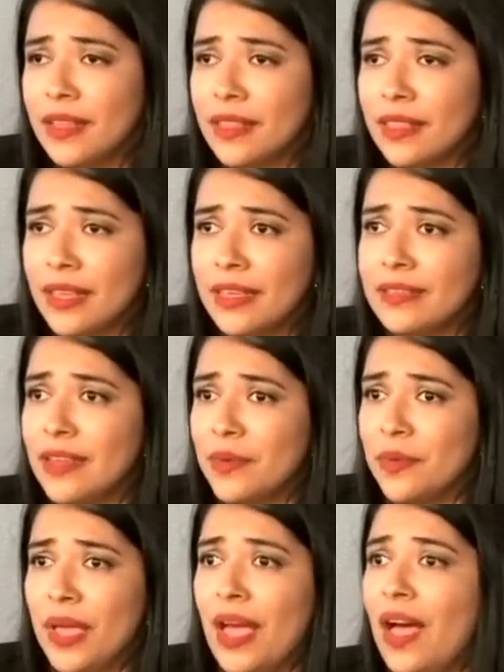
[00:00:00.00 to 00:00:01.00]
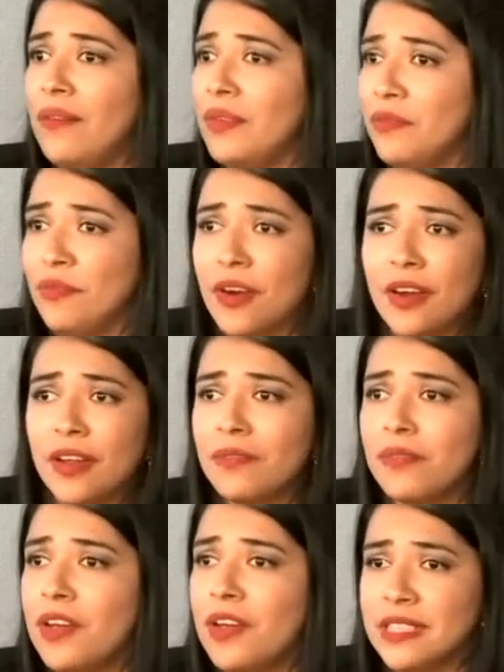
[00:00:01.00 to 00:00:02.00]
things that we have in front of
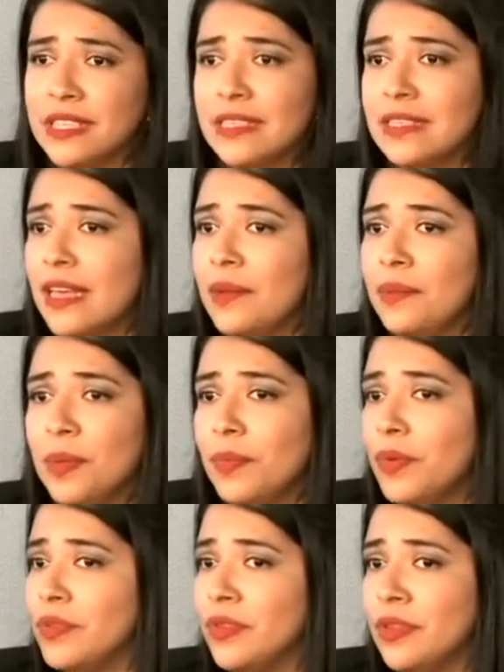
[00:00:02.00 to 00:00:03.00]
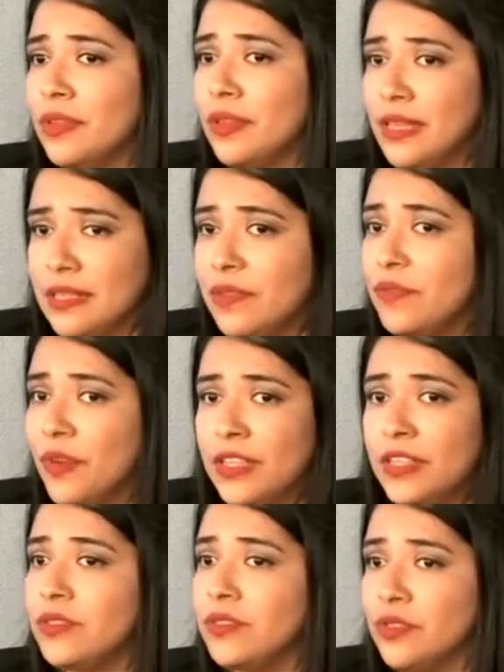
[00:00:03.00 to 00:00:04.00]
us is that people is
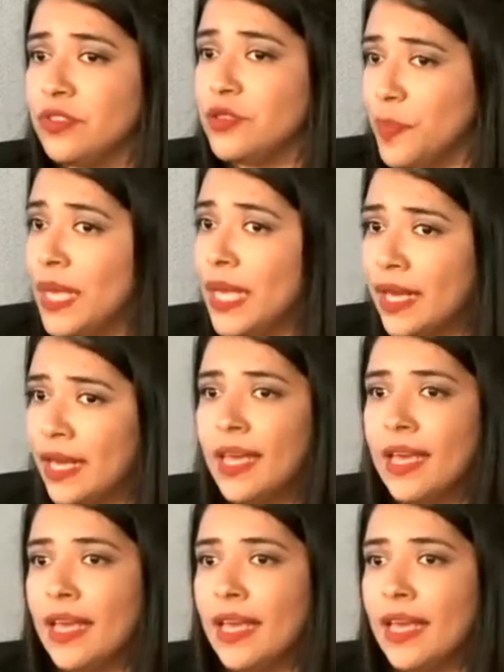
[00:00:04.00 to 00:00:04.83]
afraid to speak.